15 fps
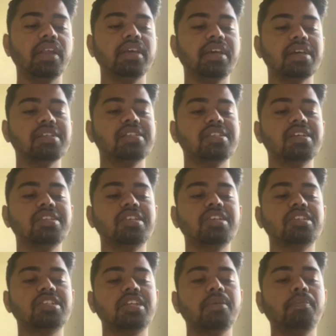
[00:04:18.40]
can see
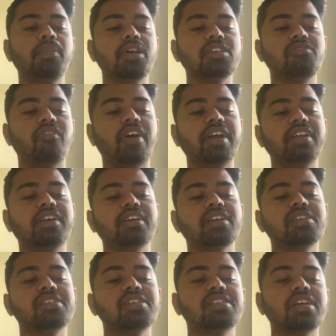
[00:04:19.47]
60 plus fiat
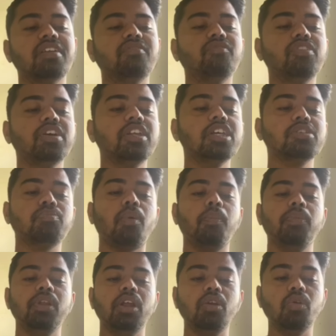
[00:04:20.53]
currencies and various
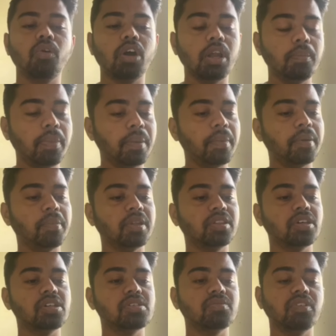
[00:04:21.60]
popular local payment
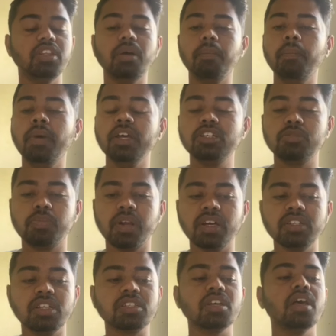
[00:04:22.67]
methods with the best
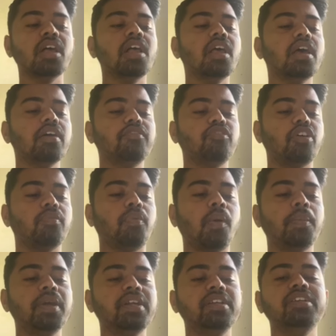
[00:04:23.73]
prices. If you are
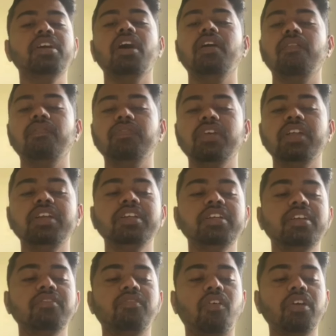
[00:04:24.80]
from India,
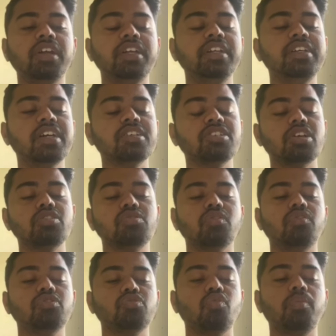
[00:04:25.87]
then for Indians
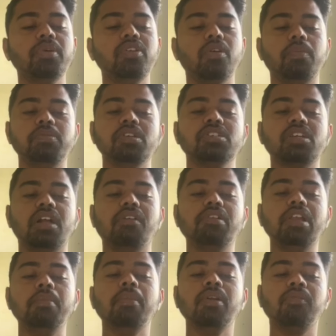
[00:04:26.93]
also so many options are
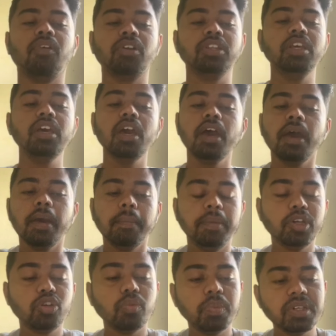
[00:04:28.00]
available for the
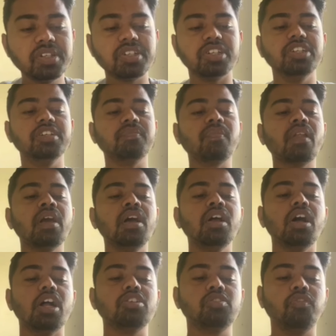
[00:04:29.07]
P2P trading.
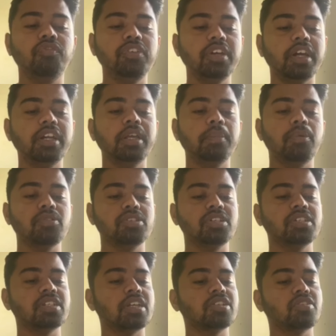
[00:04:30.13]
Also fiat deposit
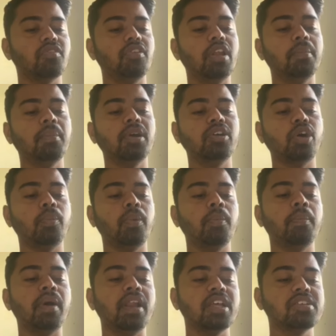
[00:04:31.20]
is also available top
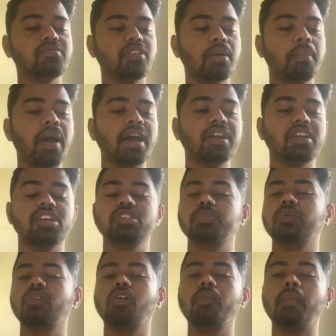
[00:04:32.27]
up balance via bank
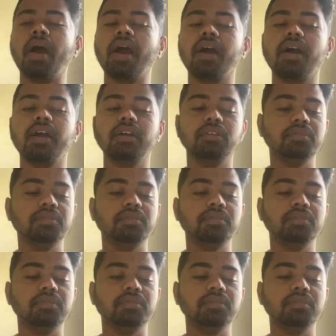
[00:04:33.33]
transfer or bank card.